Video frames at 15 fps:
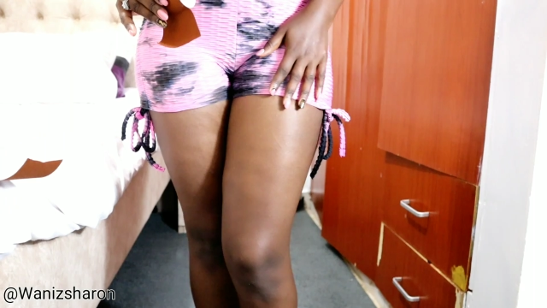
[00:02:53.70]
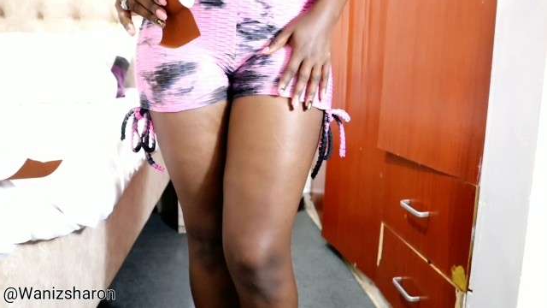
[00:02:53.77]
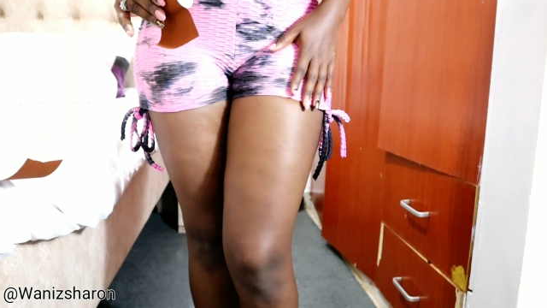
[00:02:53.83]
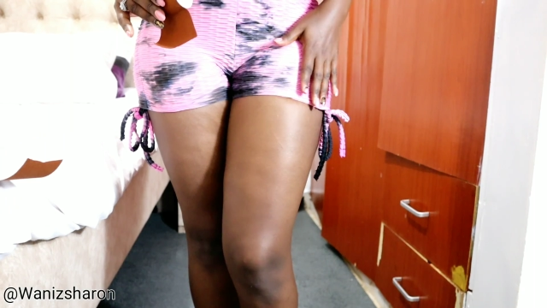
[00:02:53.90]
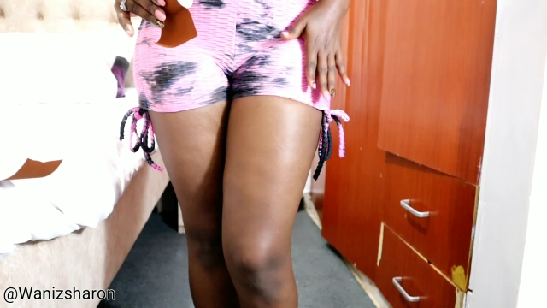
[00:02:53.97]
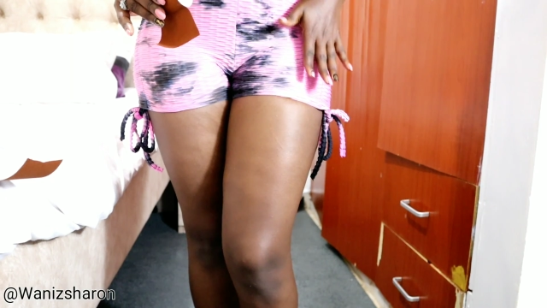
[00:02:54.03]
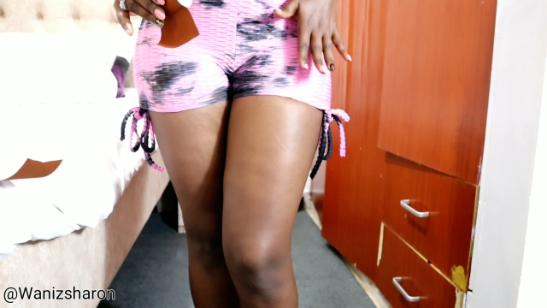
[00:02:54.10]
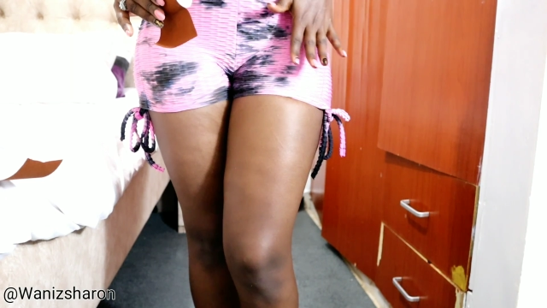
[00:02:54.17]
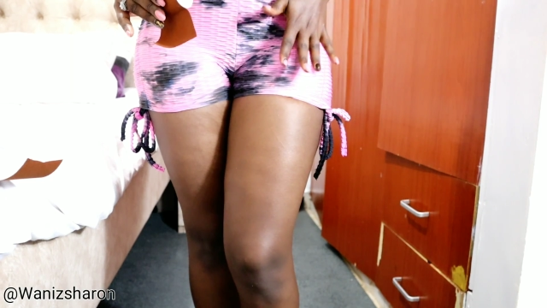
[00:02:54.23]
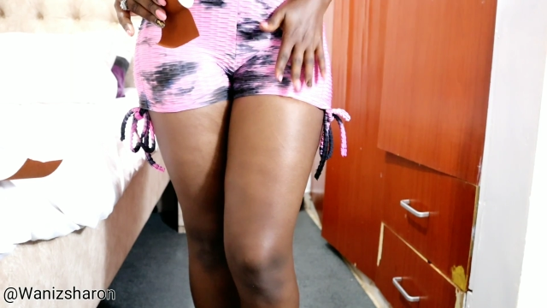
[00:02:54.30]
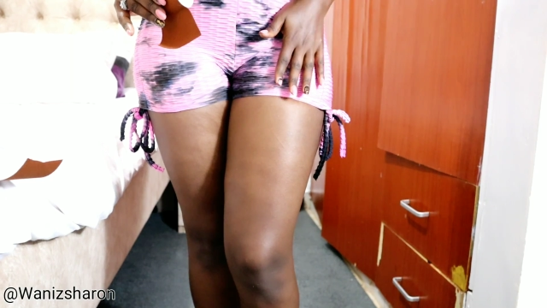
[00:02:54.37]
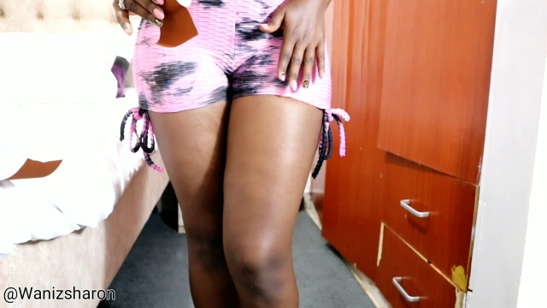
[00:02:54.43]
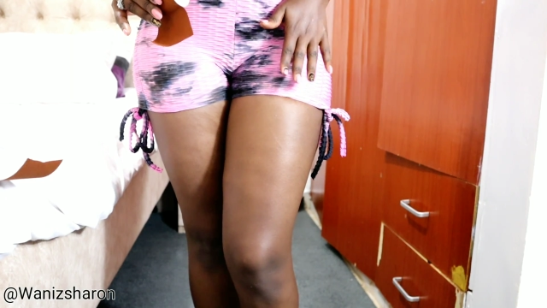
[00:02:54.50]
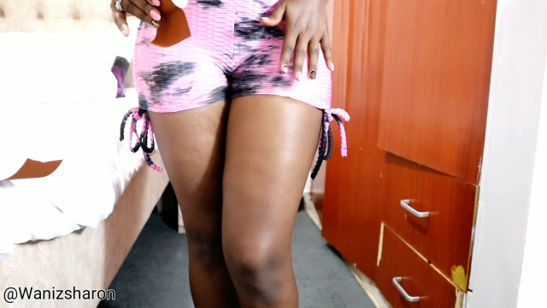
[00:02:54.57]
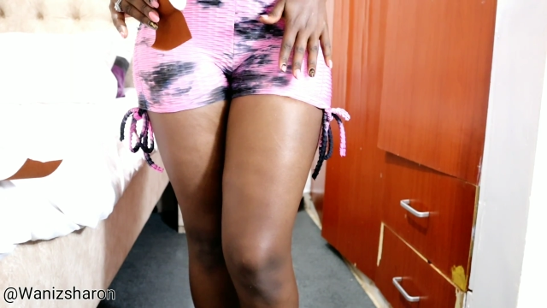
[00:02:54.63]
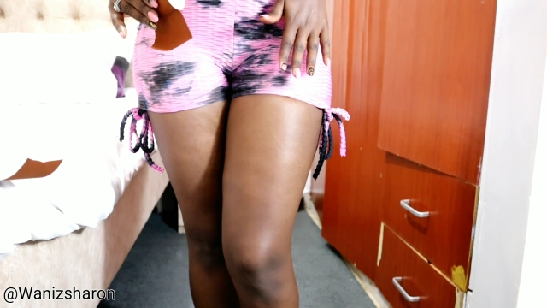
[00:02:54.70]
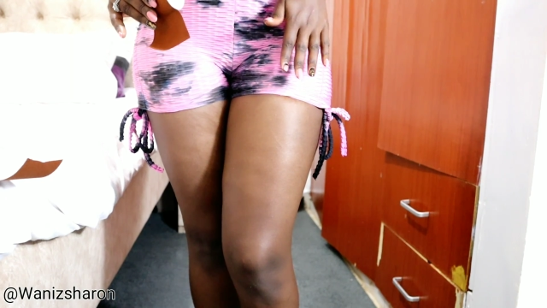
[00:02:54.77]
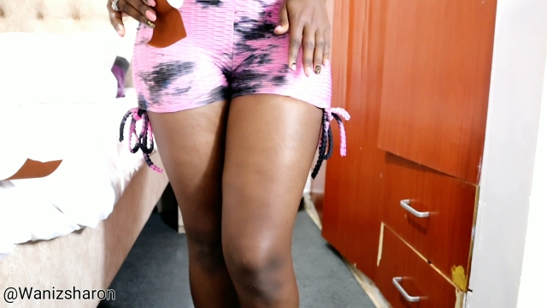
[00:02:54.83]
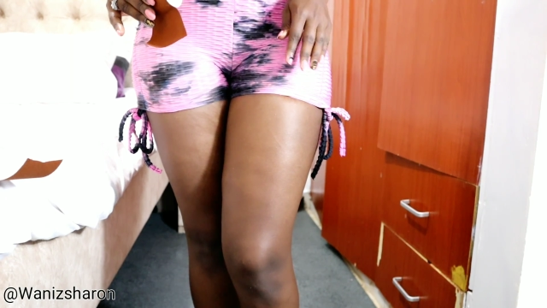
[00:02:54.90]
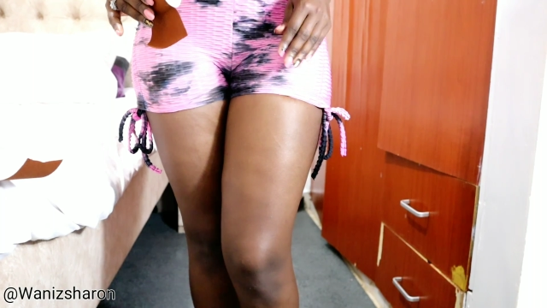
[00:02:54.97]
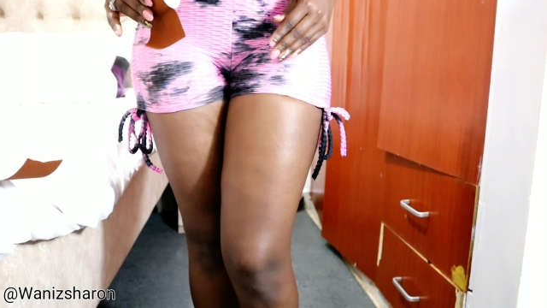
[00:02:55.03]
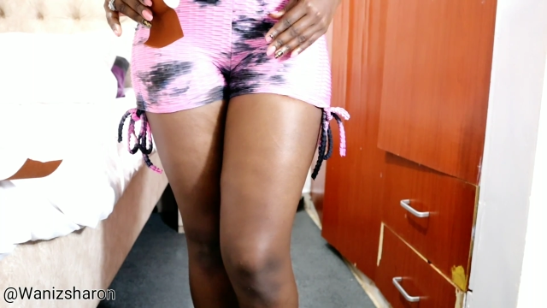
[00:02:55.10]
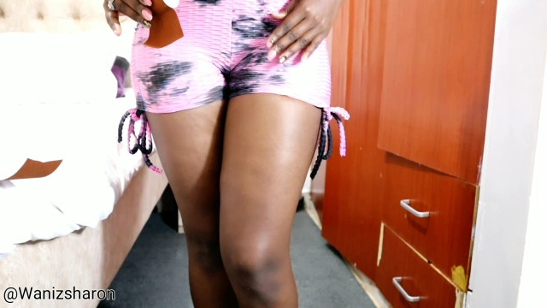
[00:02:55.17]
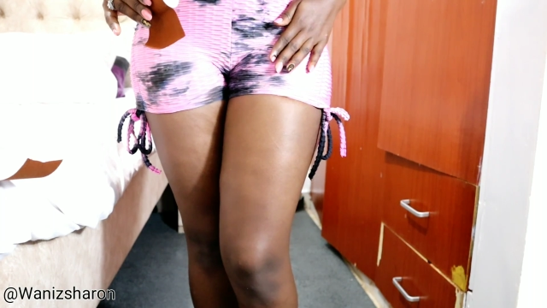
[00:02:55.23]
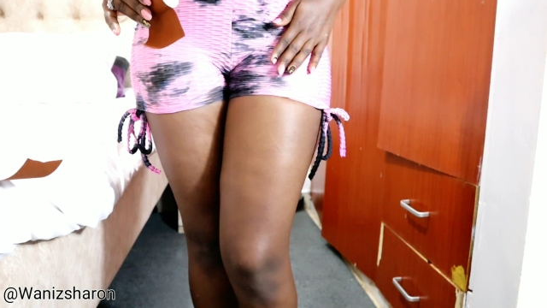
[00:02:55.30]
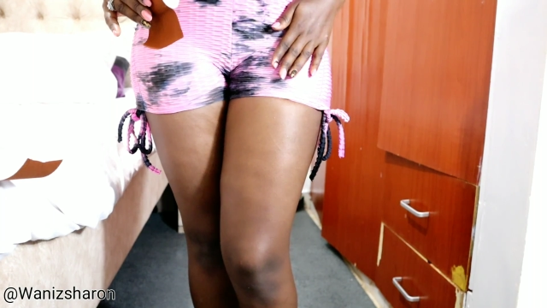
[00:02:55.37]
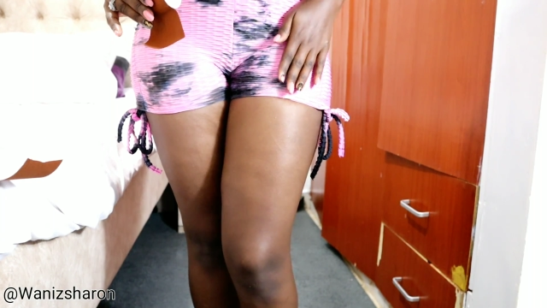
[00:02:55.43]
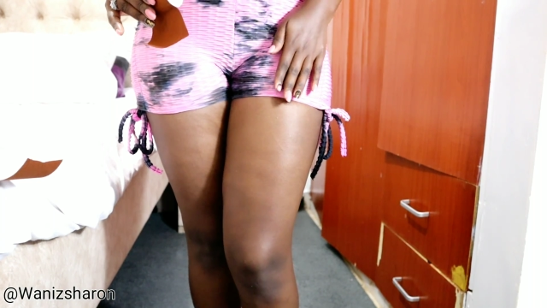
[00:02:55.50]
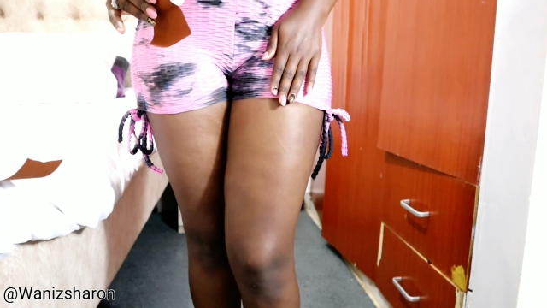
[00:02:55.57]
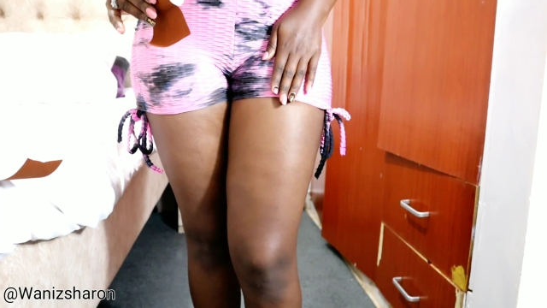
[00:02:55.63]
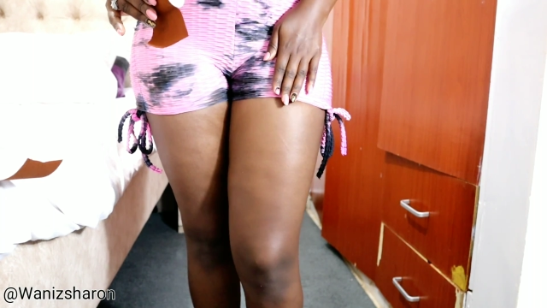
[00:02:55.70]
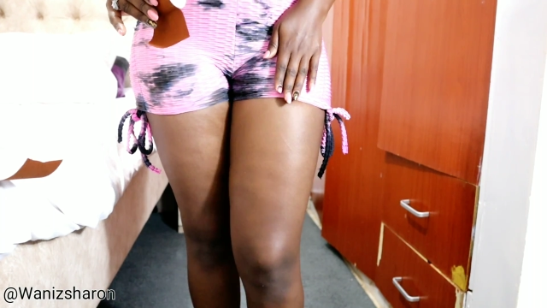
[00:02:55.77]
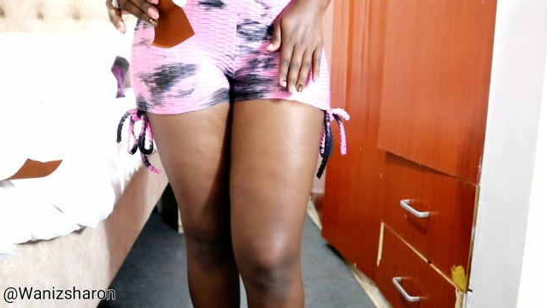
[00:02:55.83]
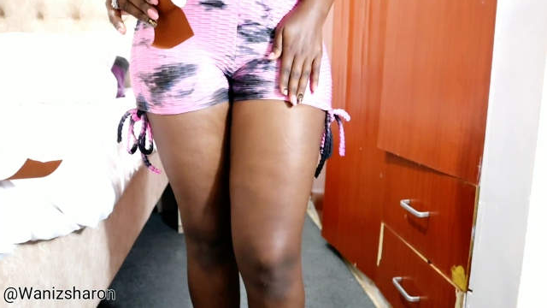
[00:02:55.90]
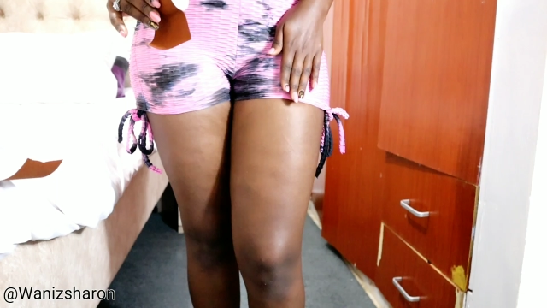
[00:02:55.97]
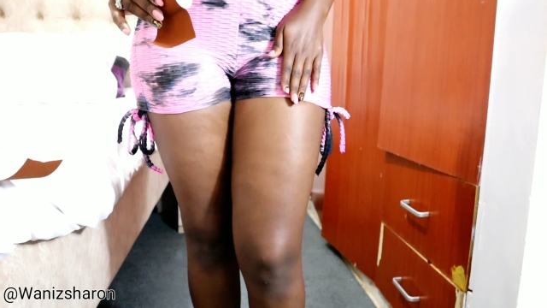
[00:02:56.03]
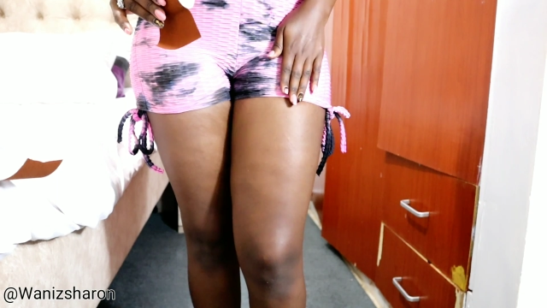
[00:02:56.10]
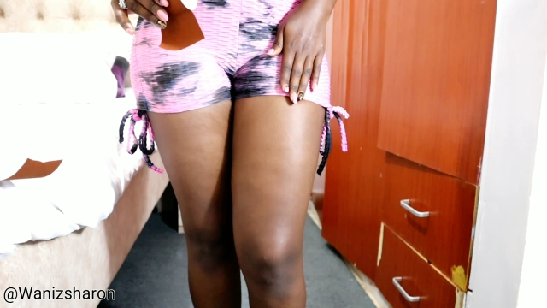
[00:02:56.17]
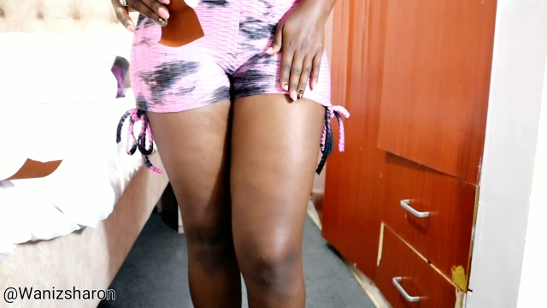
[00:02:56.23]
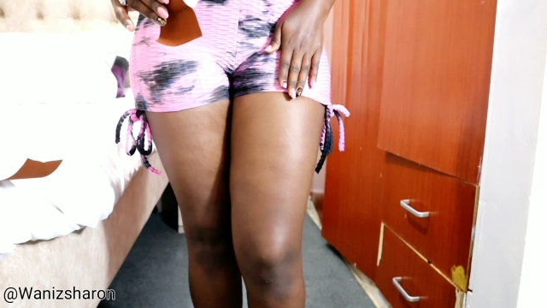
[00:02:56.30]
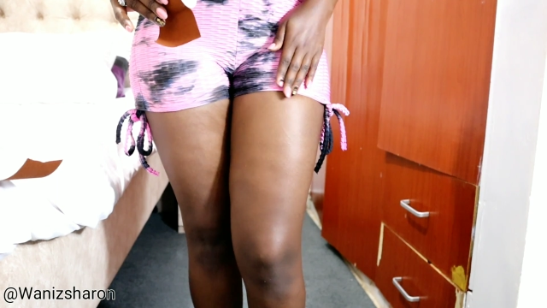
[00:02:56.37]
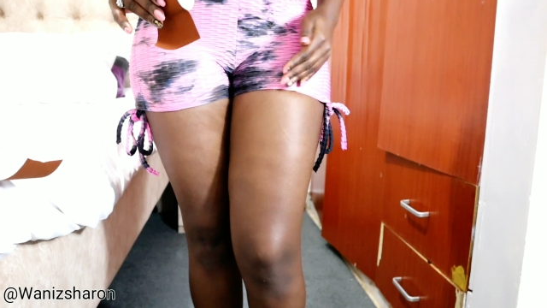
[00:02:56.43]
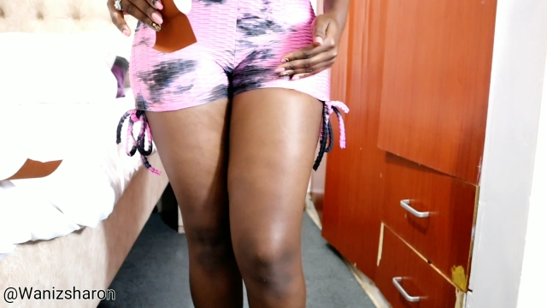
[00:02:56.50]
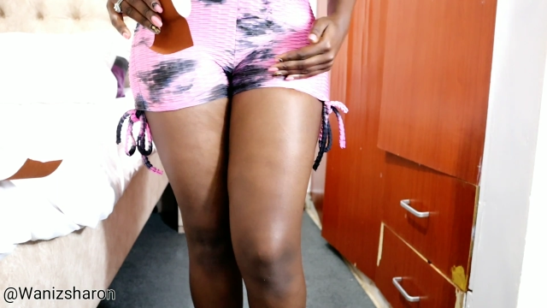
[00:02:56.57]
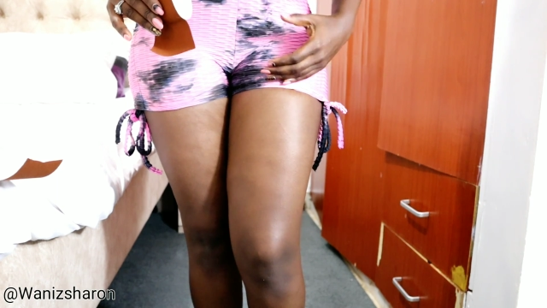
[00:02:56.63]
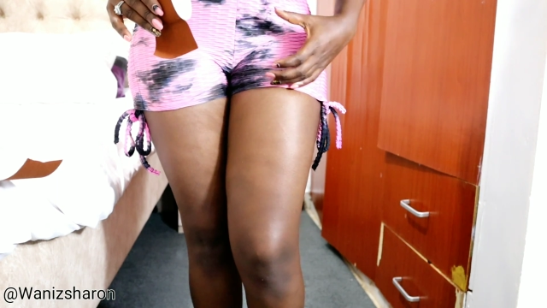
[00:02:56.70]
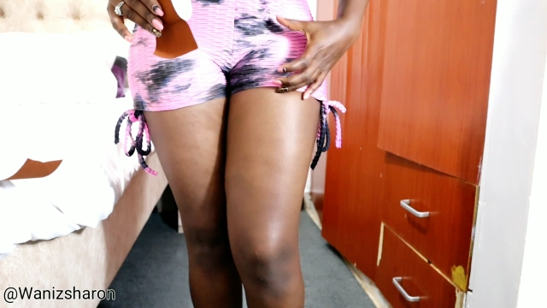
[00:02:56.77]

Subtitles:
[unreadable: no face in view]